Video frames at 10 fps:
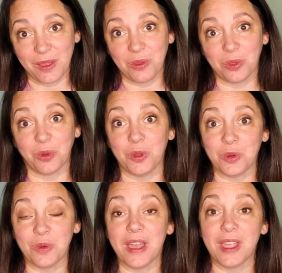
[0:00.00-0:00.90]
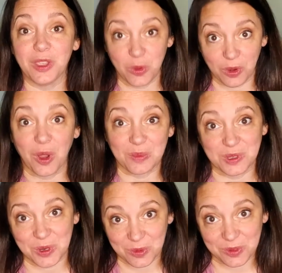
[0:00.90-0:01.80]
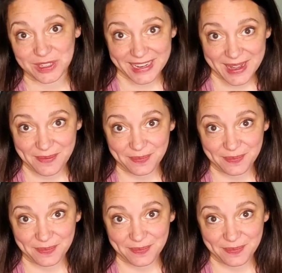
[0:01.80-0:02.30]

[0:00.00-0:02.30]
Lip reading: through your homeschool routine.